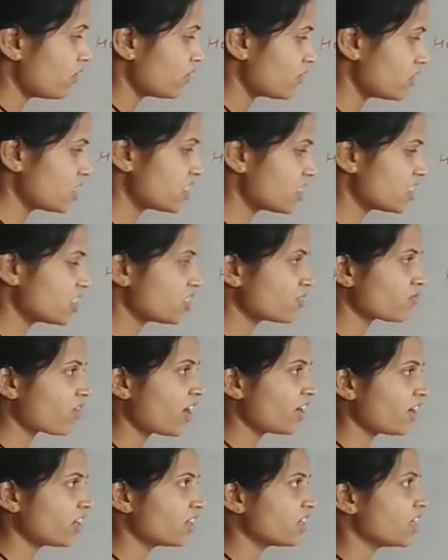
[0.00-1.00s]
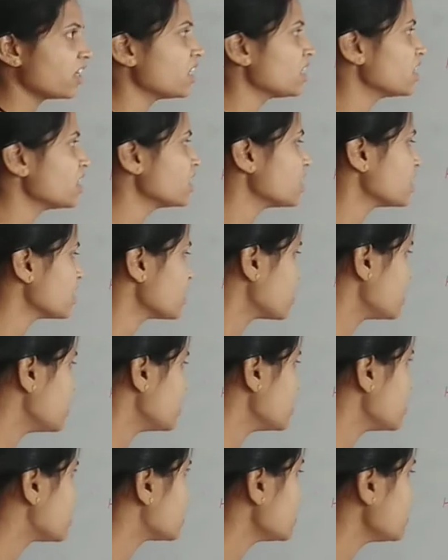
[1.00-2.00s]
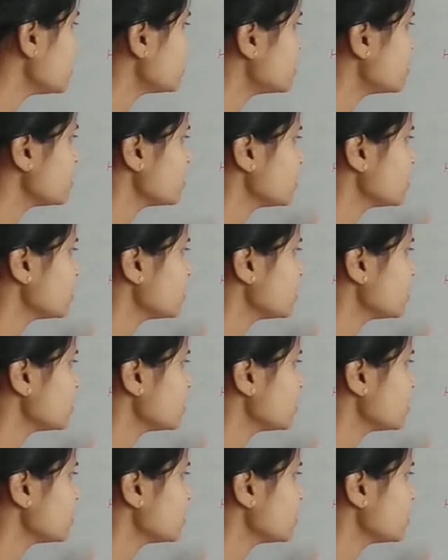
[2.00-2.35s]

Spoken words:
this is what? This is